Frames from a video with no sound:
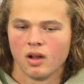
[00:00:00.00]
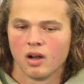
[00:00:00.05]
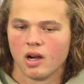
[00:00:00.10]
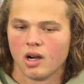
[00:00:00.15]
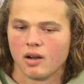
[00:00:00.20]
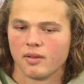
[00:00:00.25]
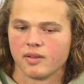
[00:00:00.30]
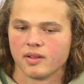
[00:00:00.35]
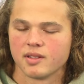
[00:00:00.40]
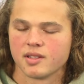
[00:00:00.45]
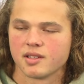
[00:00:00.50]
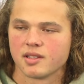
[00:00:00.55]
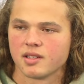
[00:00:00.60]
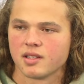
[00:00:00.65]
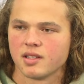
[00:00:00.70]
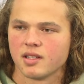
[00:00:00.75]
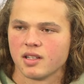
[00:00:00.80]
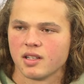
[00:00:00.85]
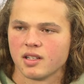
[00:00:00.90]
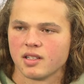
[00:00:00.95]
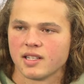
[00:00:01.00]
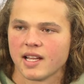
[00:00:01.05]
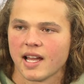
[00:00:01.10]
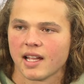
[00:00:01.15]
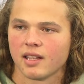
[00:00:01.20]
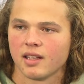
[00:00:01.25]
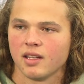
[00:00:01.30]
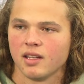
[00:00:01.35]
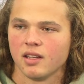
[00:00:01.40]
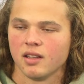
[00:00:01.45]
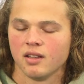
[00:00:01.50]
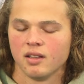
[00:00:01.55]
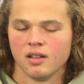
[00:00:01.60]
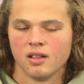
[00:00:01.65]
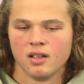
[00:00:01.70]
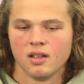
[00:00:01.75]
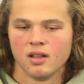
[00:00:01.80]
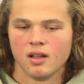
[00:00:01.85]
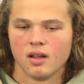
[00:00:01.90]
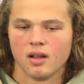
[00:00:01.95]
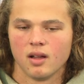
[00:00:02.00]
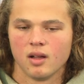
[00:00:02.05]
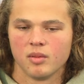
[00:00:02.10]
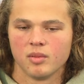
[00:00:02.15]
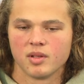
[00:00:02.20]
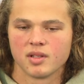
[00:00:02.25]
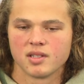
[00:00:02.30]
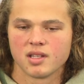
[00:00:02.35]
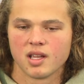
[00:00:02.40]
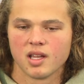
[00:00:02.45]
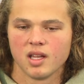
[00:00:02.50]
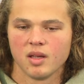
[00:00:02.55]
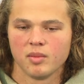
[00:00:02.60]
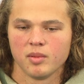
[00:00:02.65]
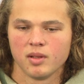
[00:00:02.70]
offense is attacking it um, the same.